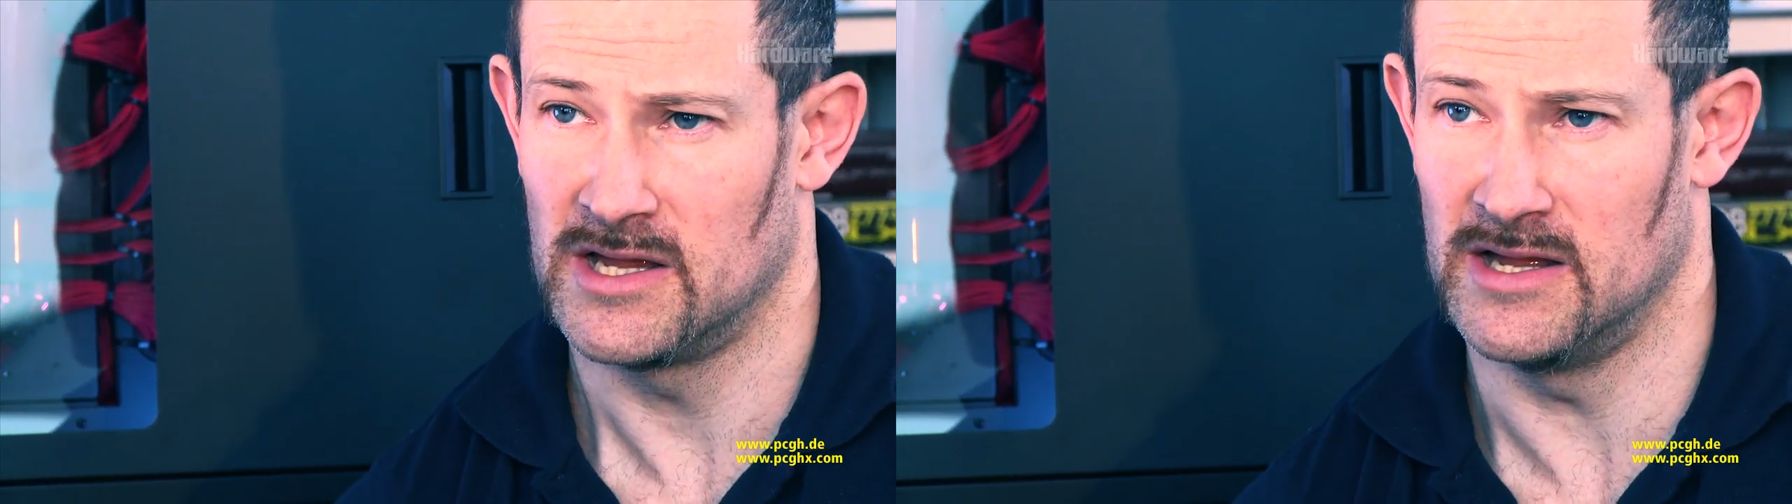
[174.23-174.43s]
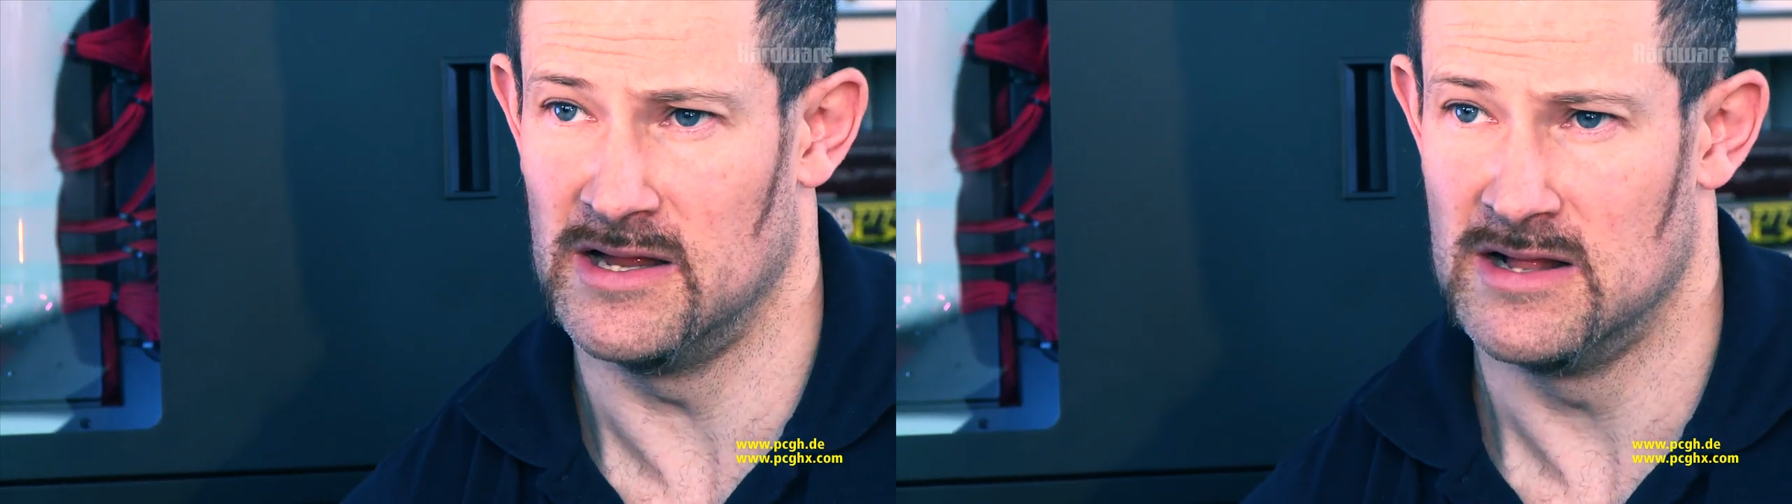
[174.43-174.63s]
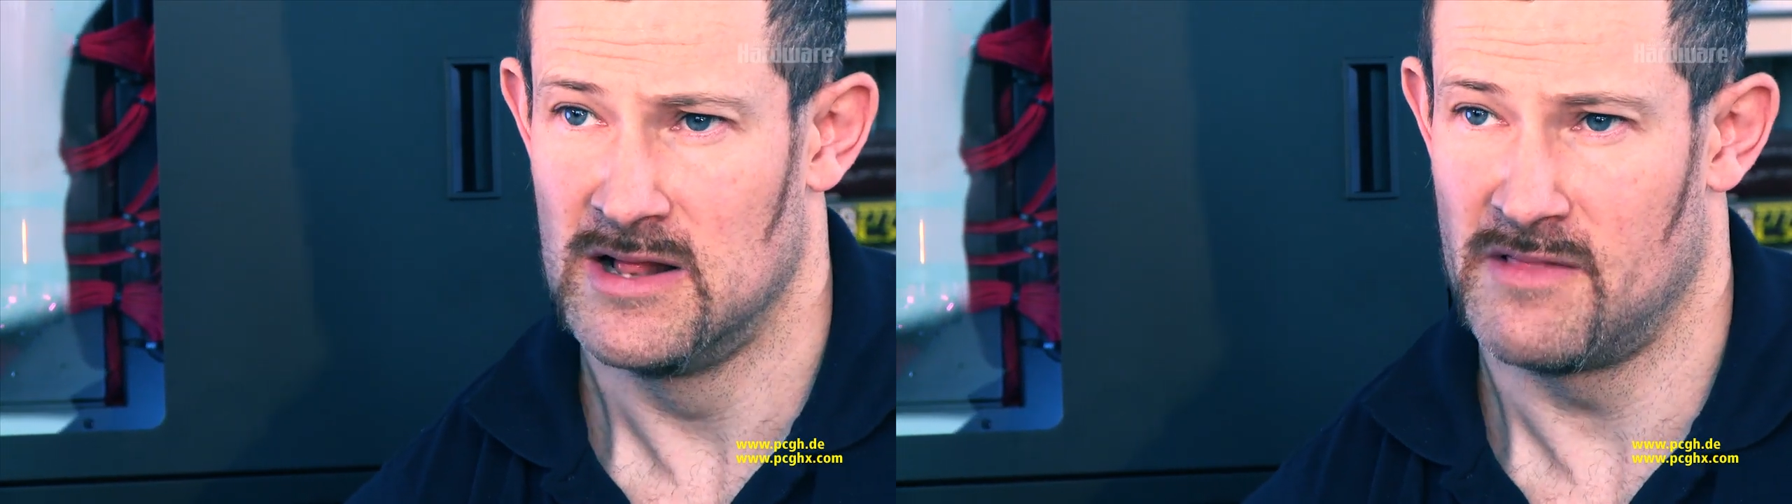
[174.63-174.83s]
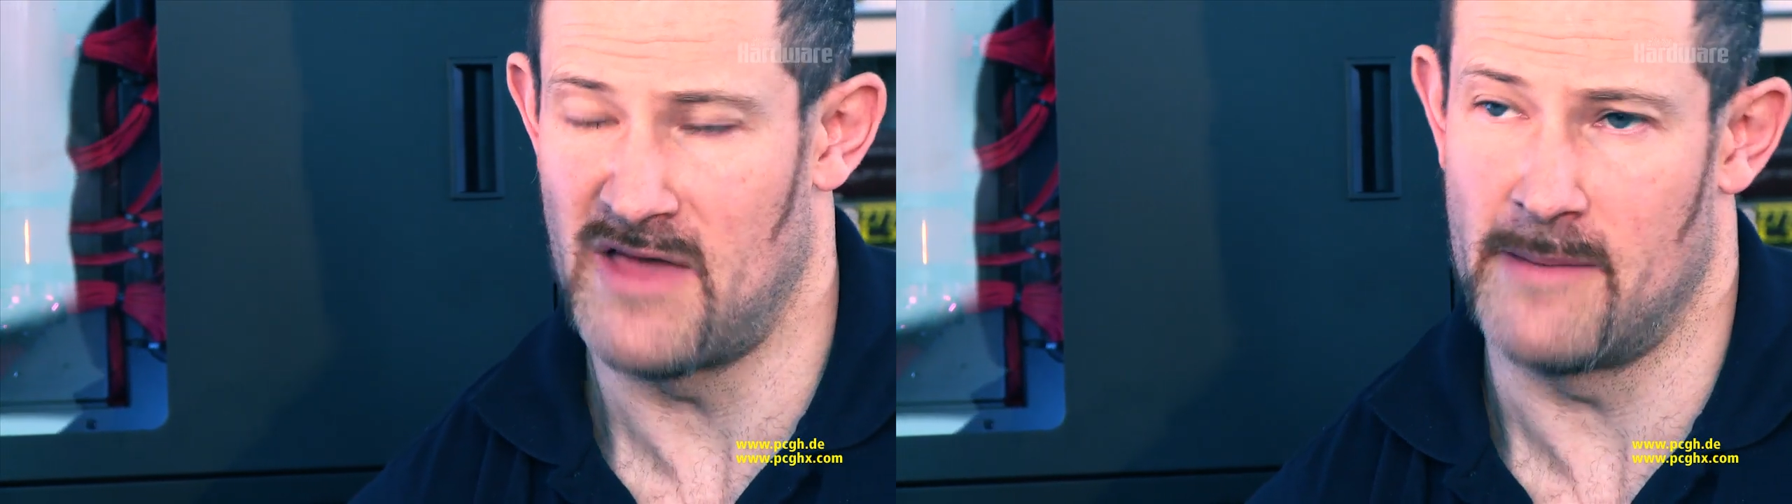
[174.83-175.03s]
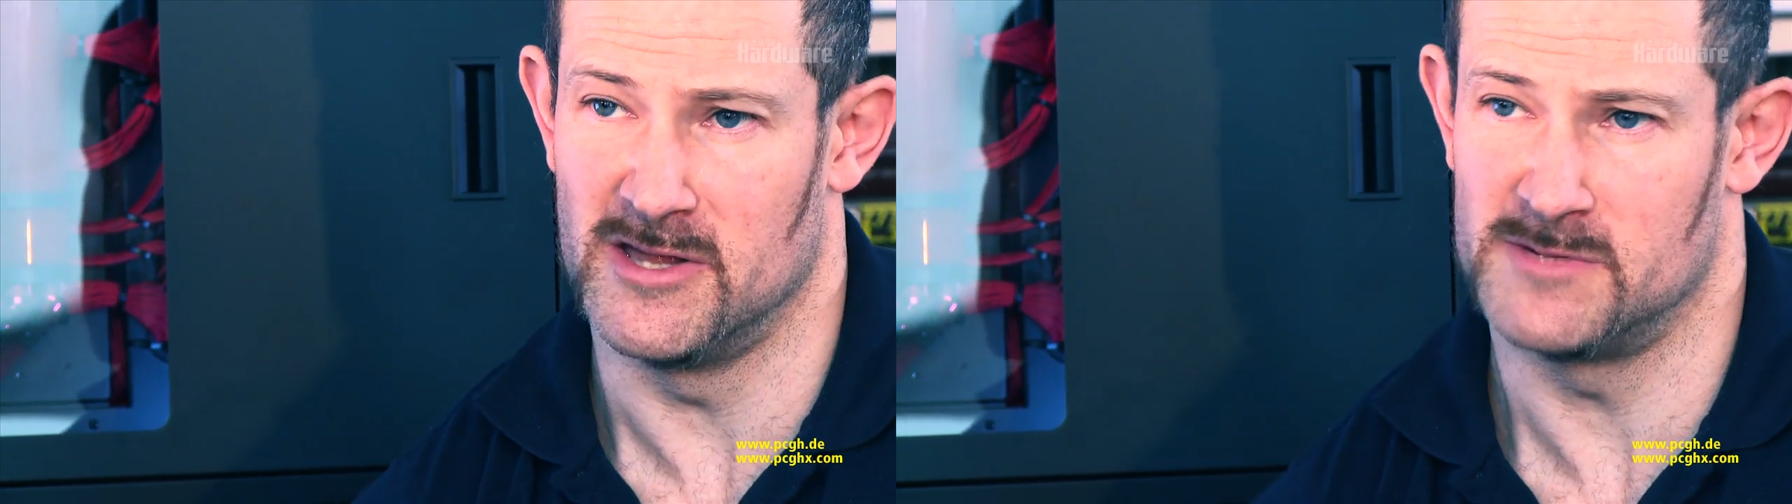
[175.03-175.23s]

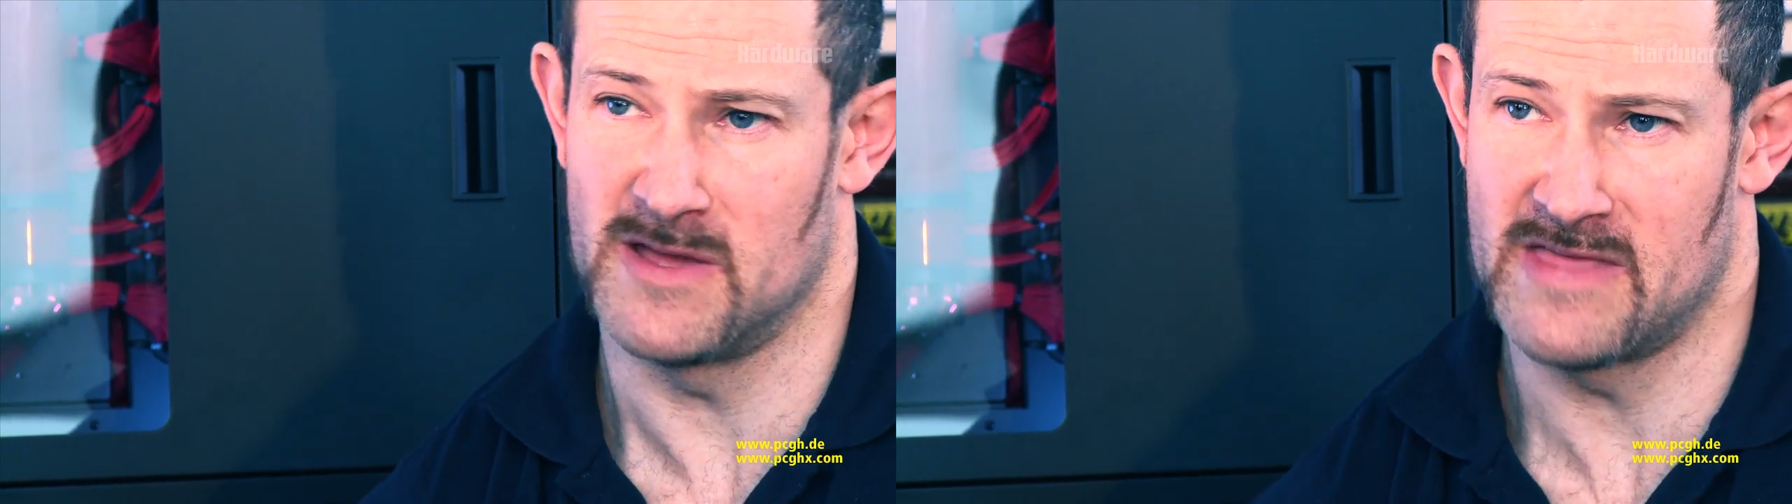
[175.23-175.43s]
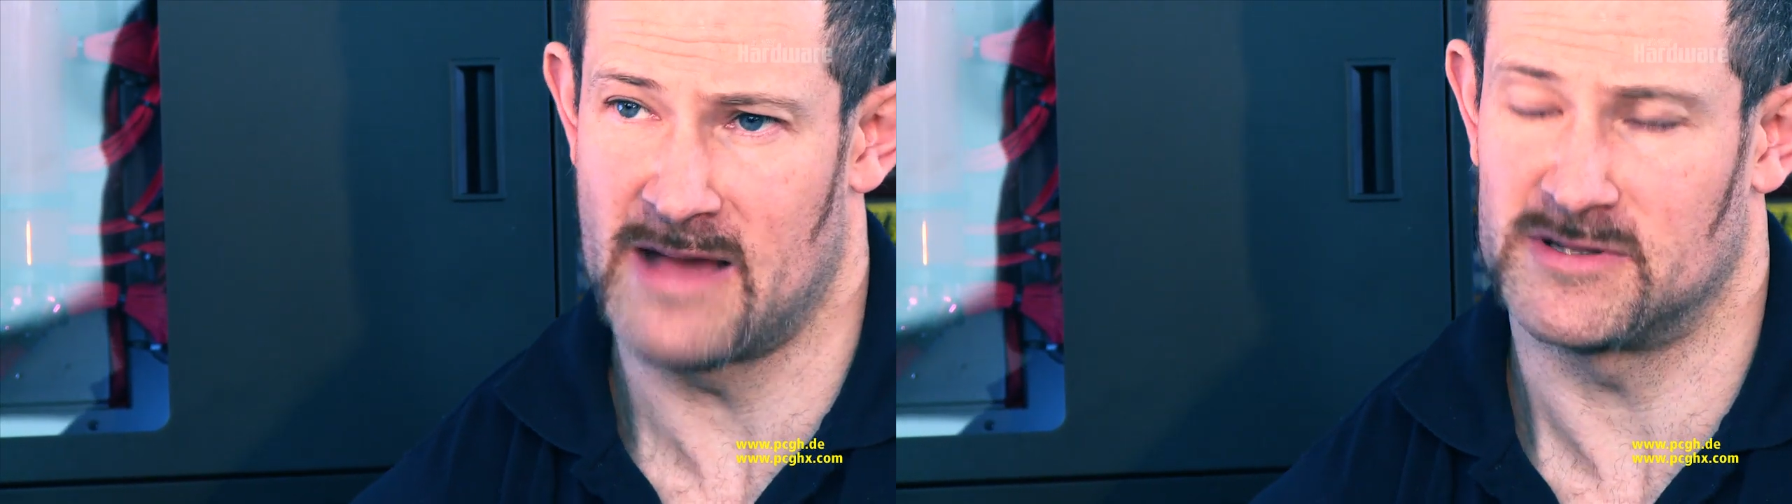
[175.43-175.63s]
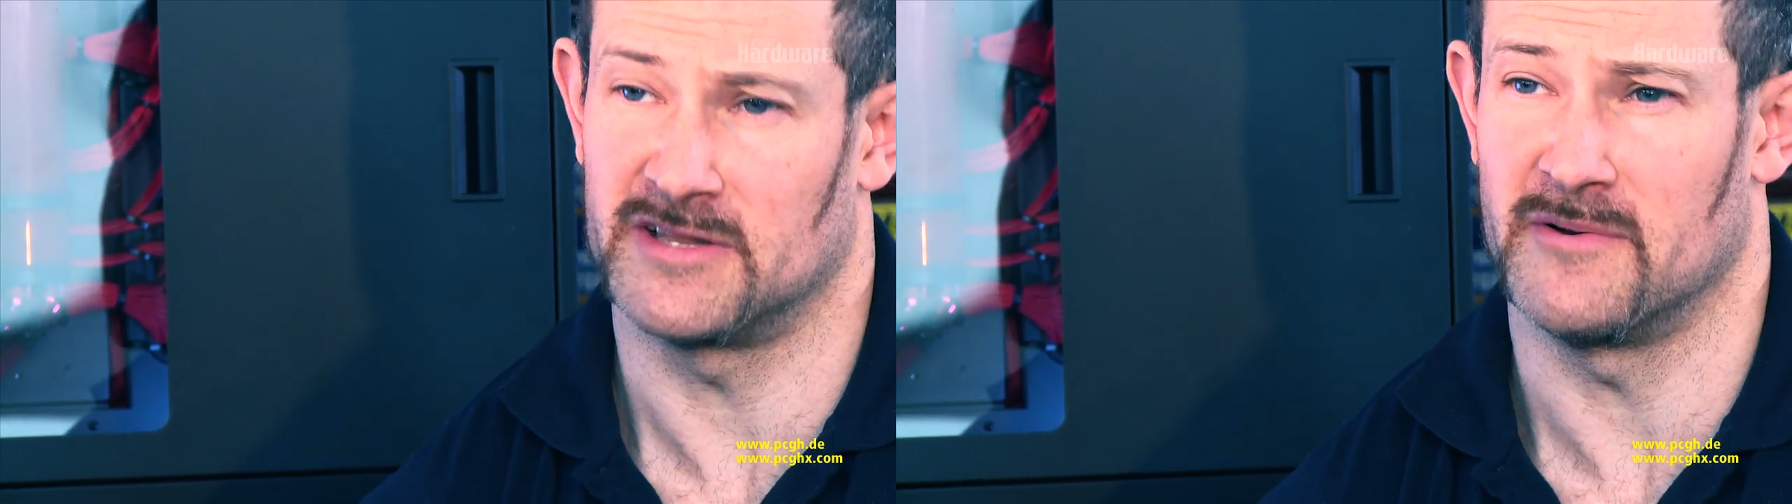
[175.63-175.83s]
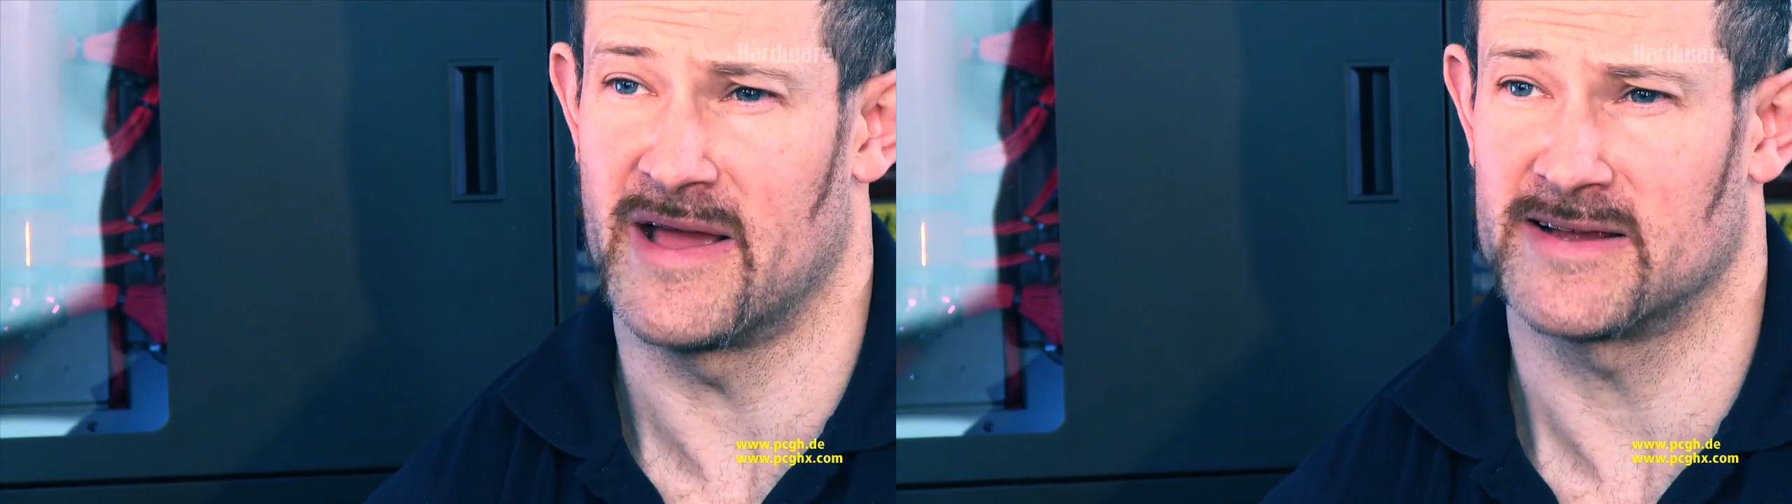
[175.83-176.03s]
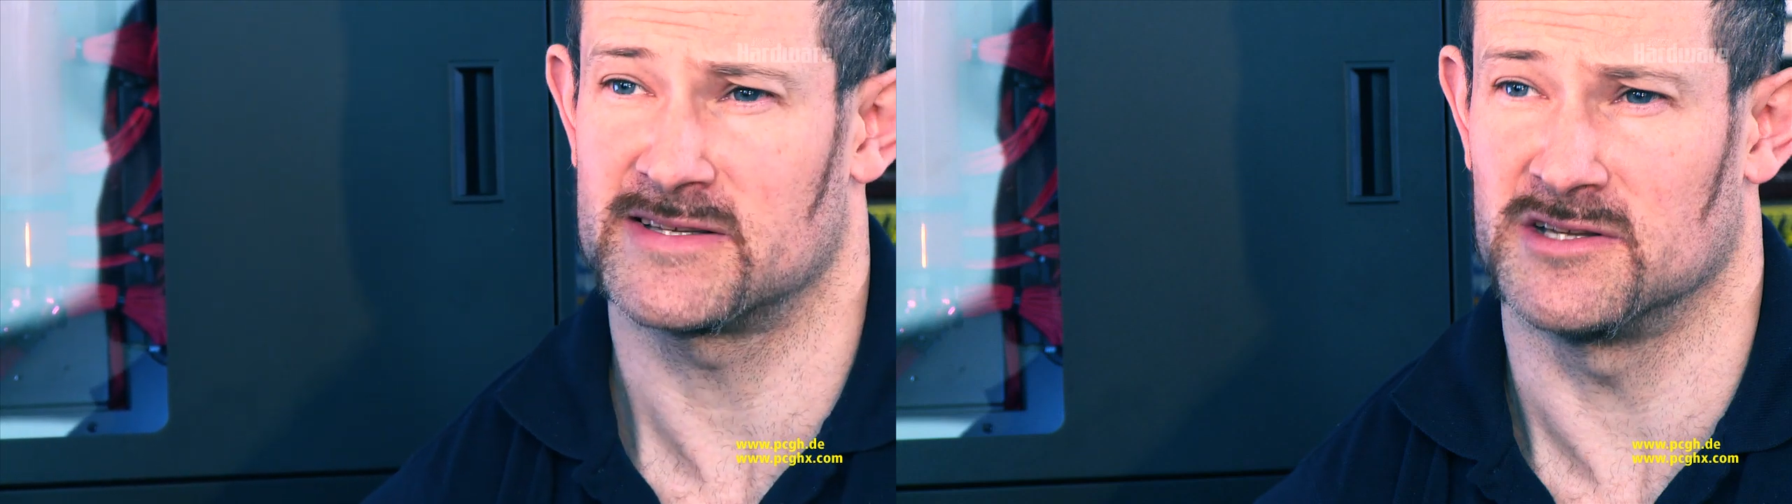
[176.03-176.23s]
them as being the absolute
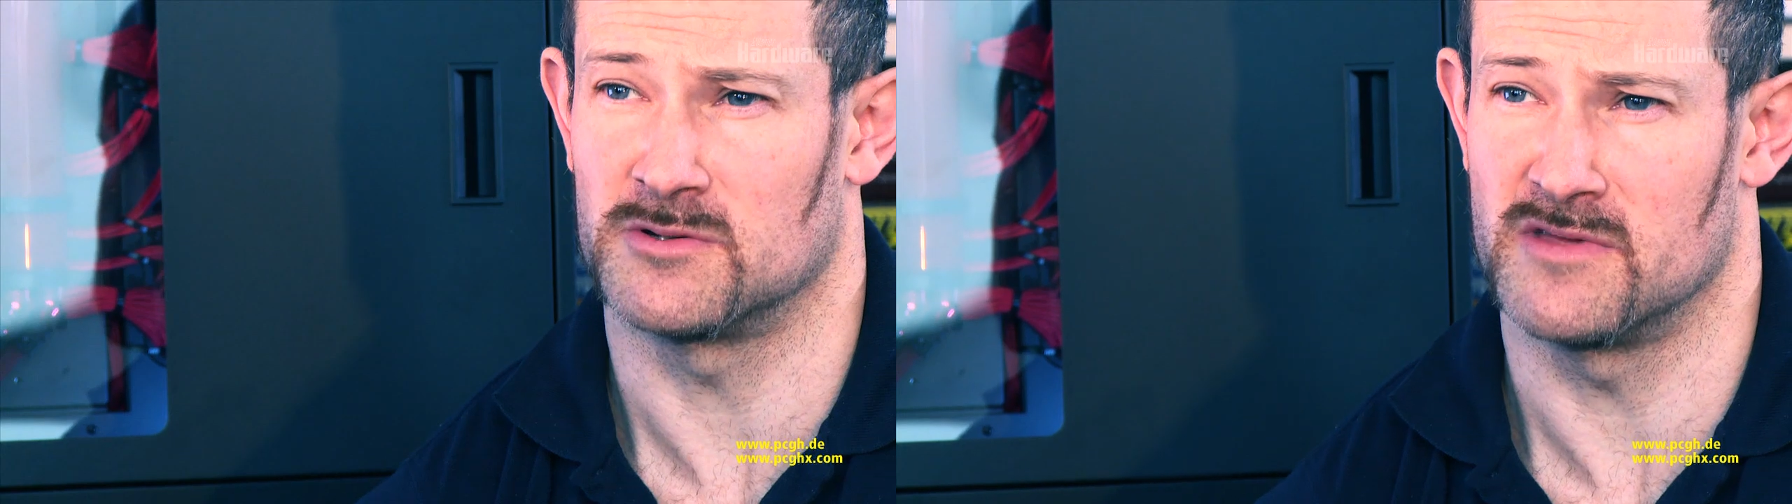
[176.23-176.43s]
excellence